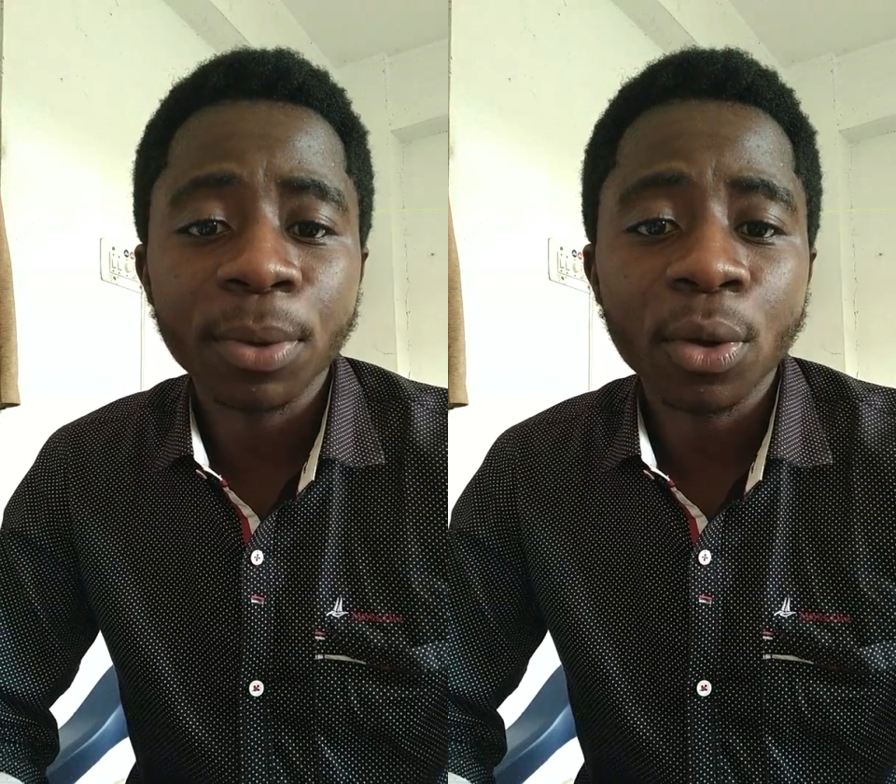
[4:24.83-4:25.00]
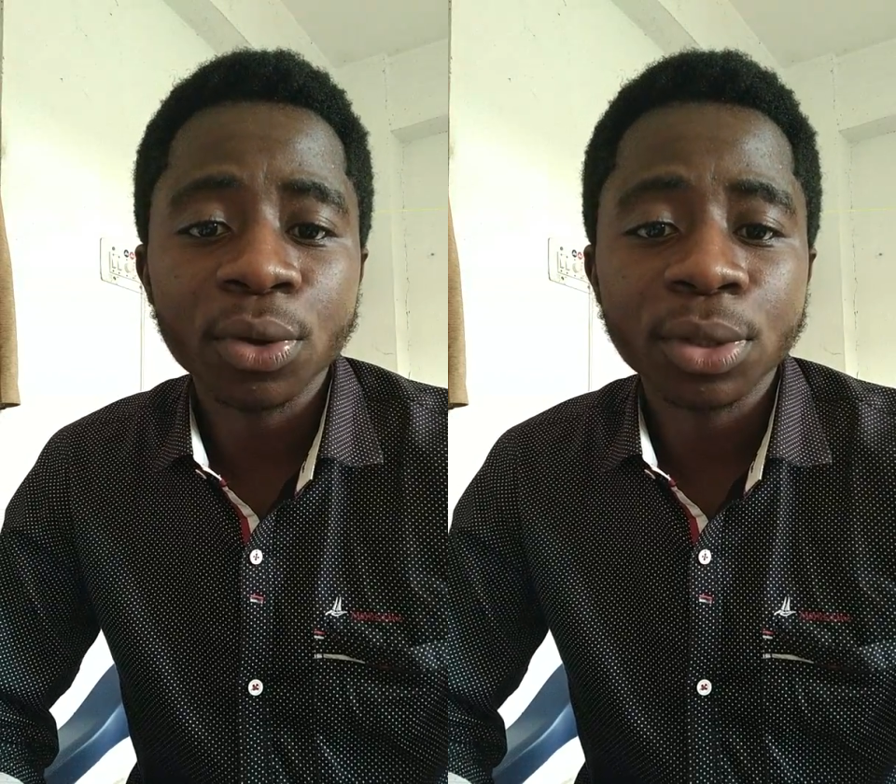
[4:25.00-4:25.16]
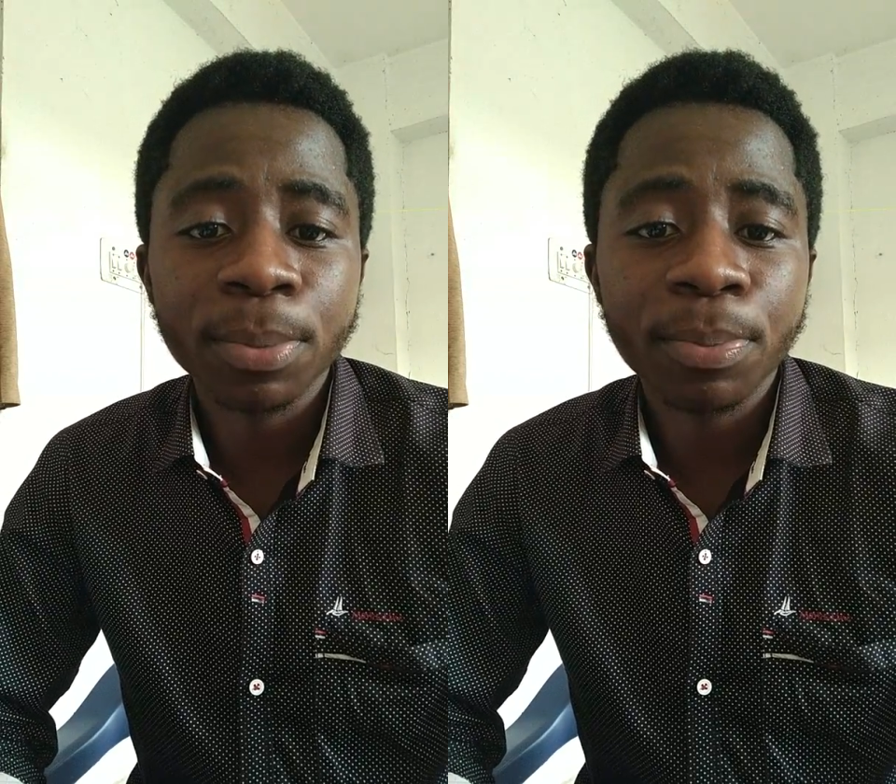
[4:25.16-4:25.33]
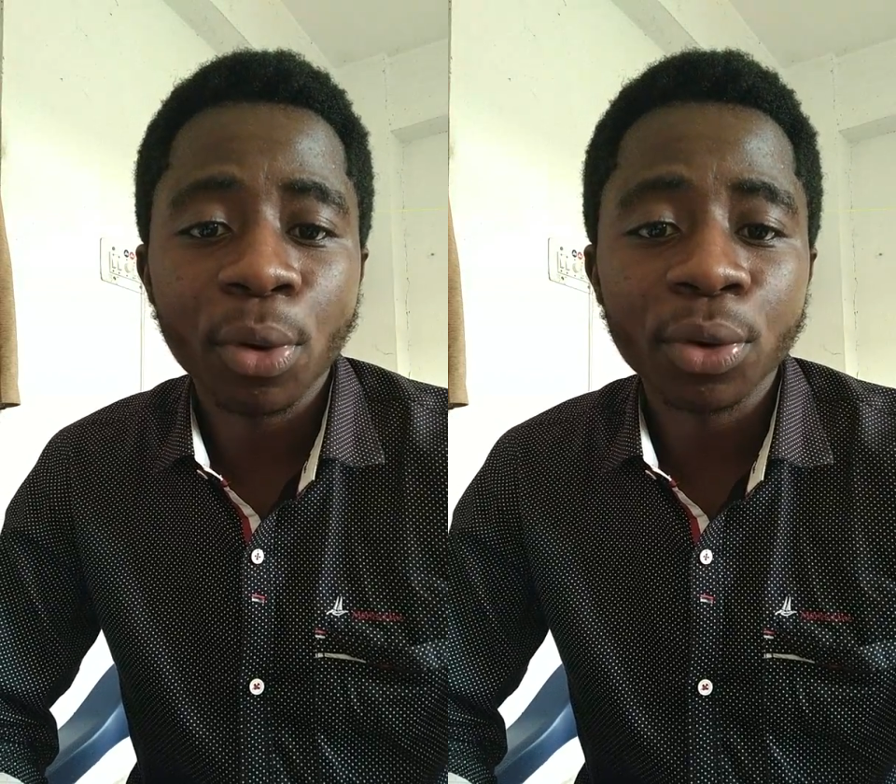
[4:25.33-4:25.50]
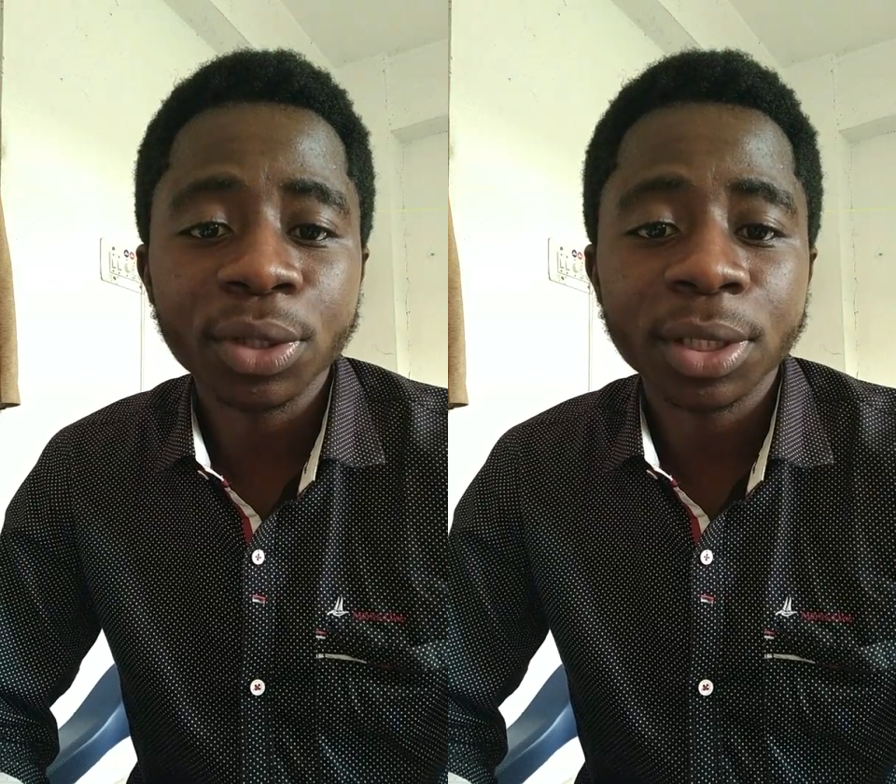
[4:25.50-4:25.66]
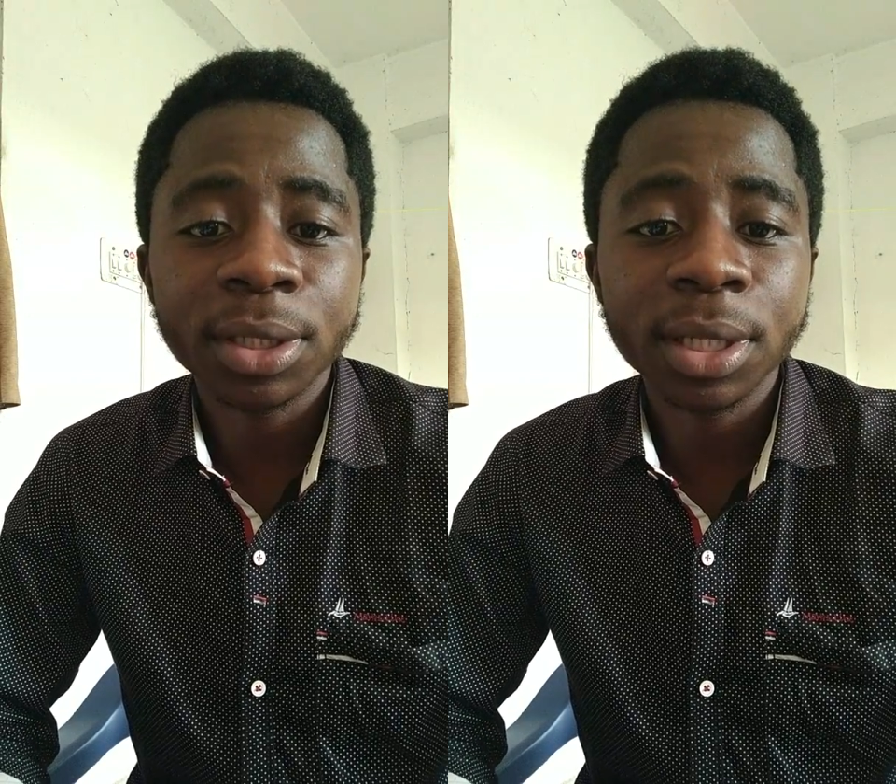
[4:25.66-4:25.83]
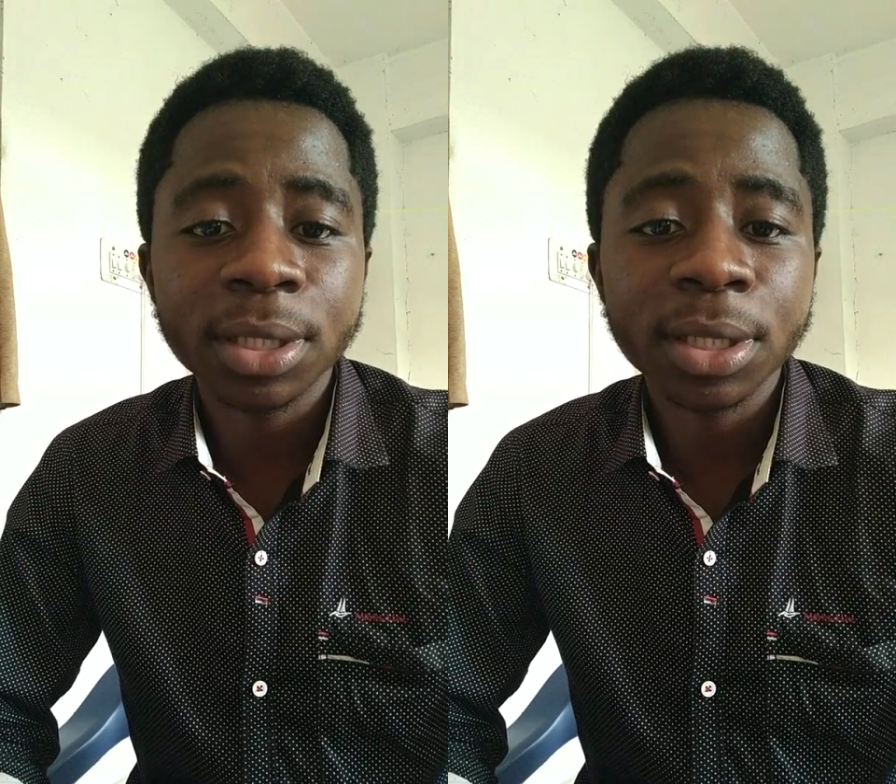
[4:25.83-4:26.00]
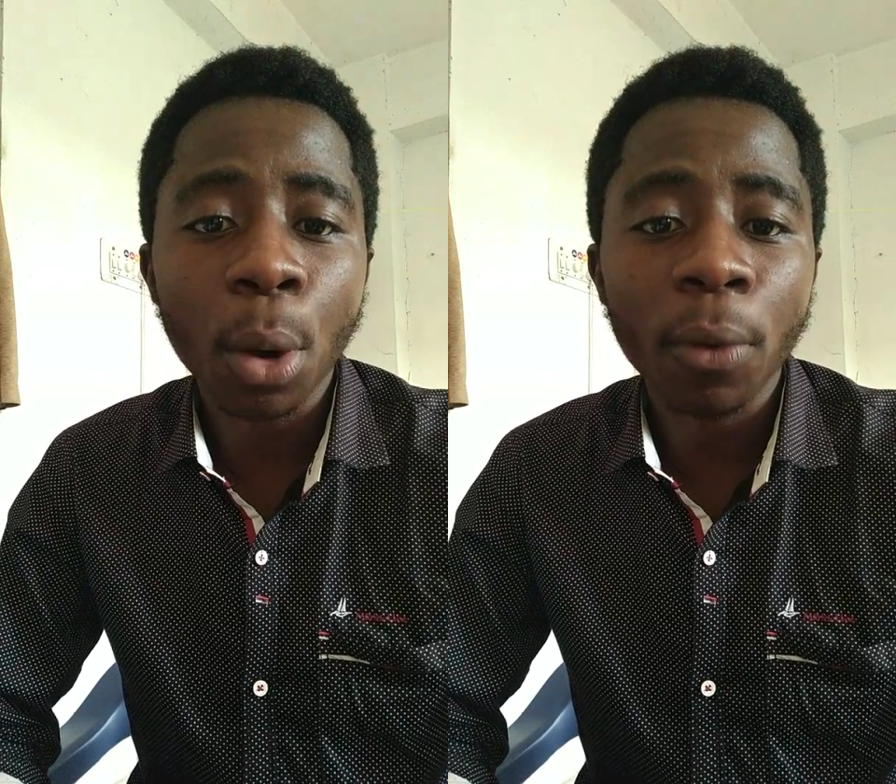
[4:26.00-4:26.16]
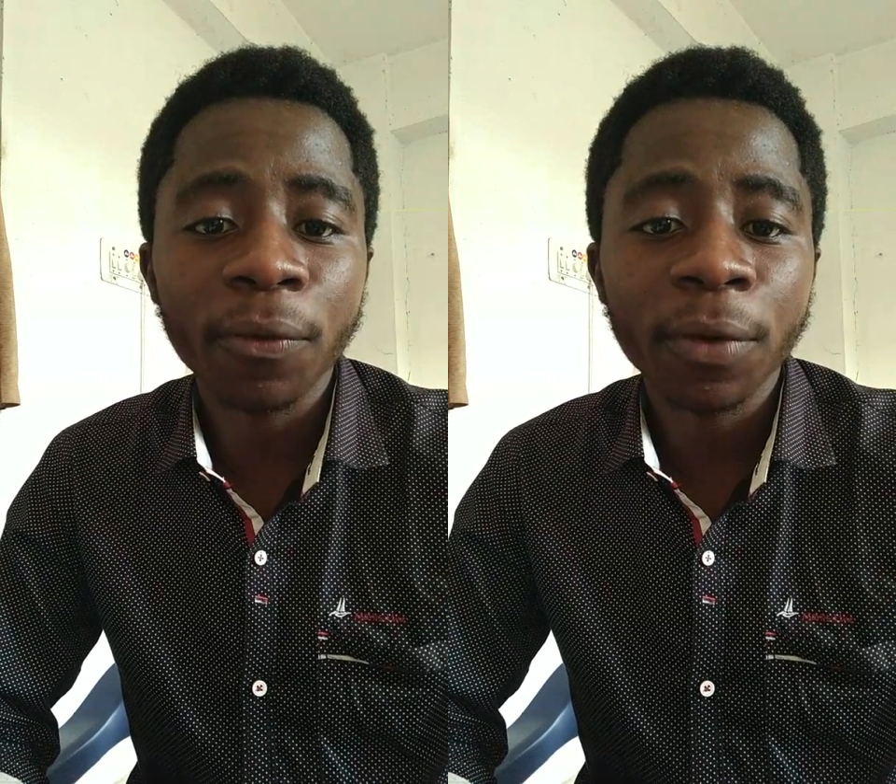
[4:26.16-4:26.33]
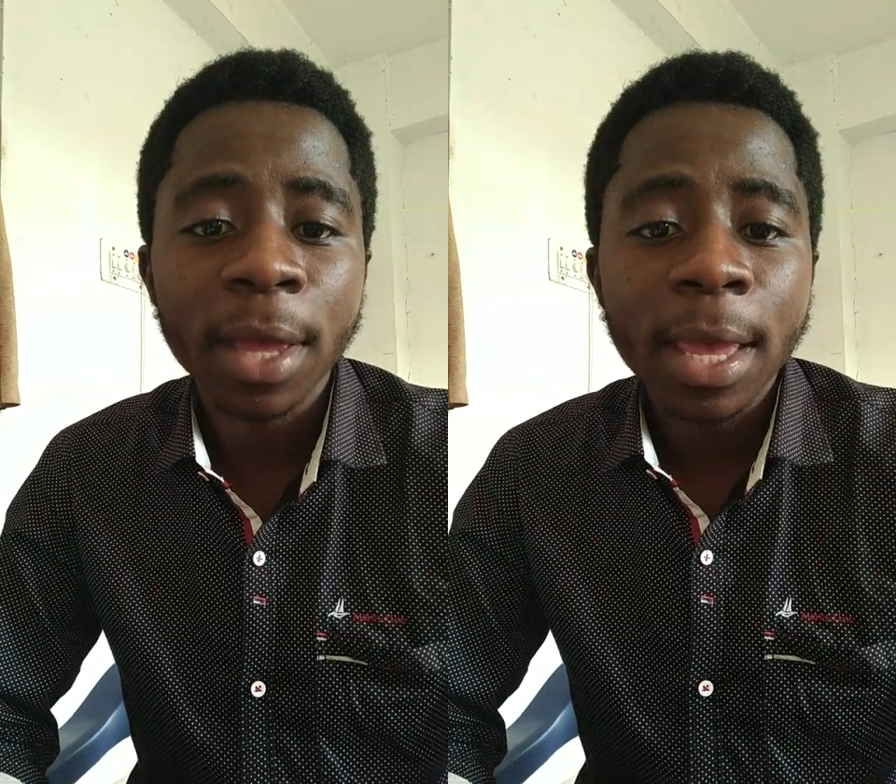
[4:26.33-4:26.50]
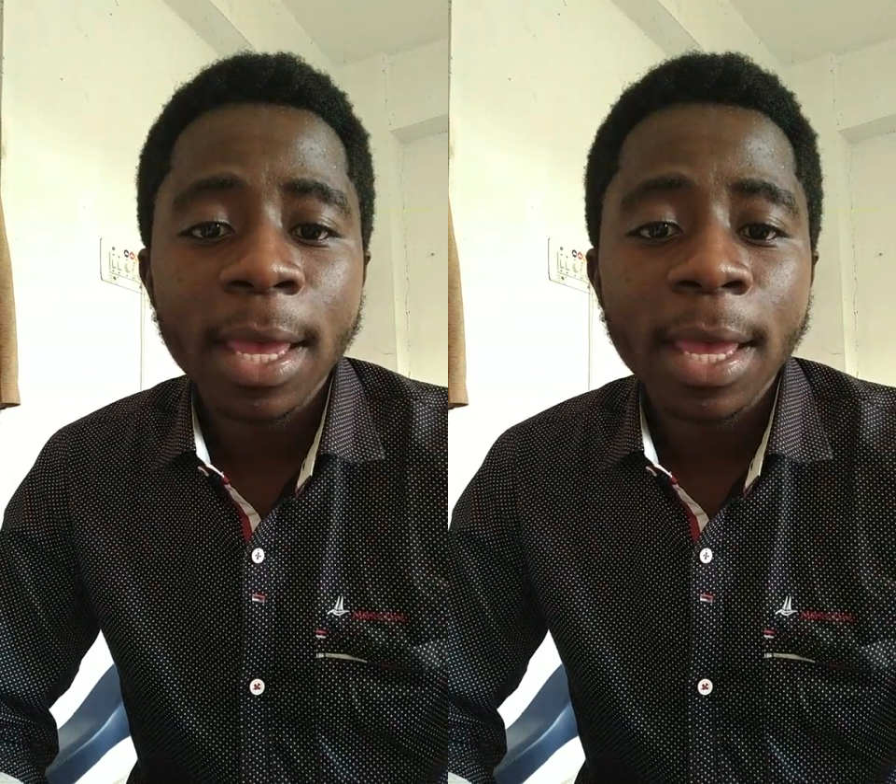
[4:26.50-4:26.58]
because the process itself